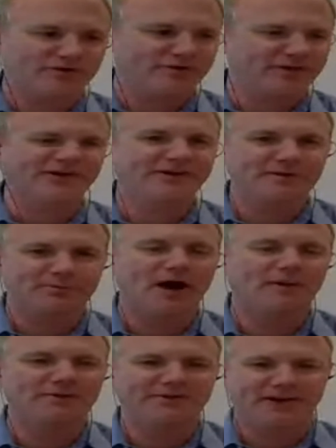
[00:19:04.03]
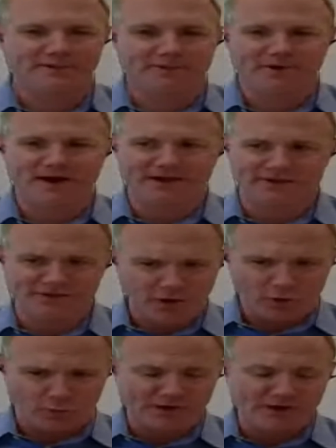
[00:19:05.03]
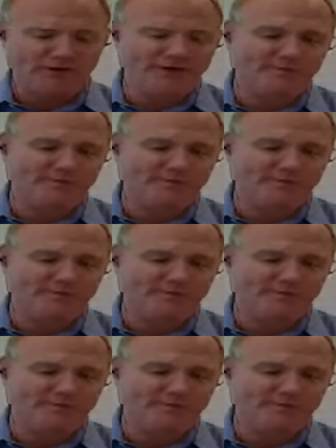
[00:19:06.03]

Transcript: So that's the problem statement, right? Because we know